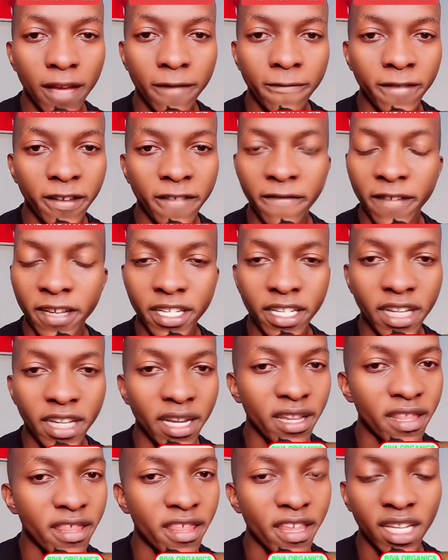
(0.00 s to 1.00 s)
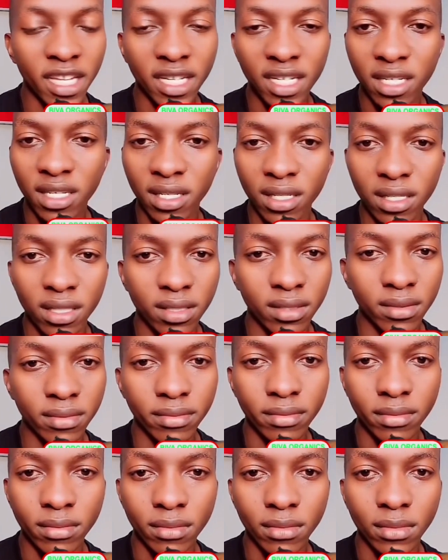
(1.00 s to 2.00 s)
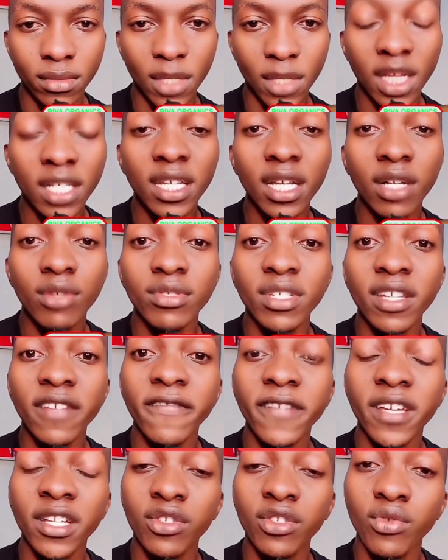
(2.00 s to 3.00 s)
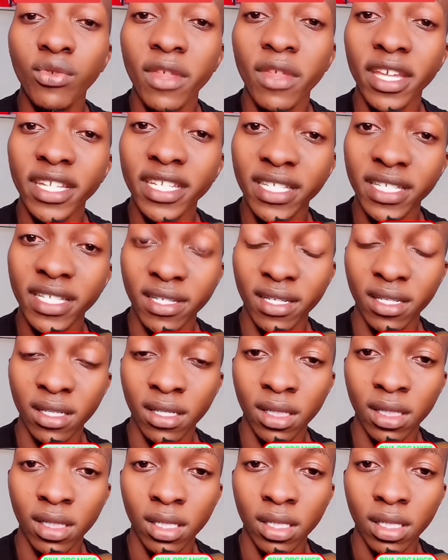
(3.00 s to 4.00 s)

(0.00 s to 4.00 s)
I have never done that. And I'll never do that.